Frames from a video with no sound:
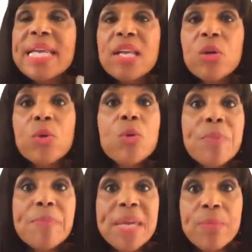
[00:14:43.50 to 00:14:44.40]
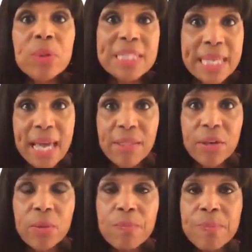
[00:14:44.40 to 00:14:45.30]
a group of people
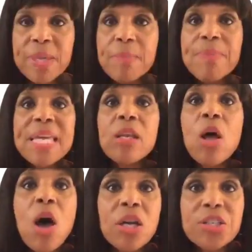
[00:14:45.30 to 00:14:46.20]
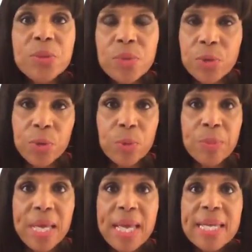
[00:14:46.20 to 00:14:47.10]
together. Belong to a group.
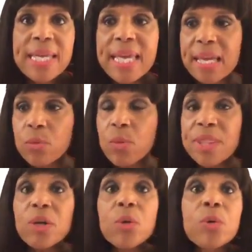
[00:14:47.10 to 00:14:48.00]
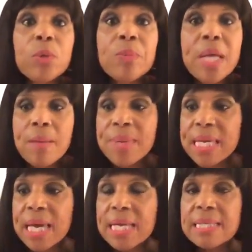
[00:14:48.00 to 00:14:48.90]
Get with a group,
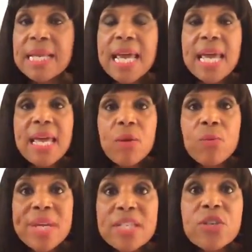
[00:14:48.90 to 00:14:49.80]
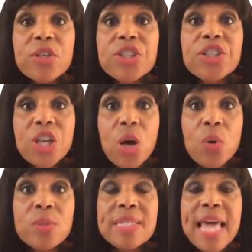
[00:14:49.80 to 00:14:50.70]
because research
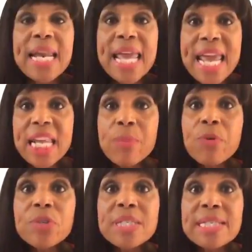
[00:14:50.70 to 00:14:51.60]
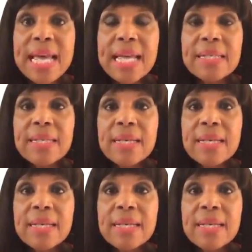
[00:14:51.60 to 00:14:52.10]
shows that 80%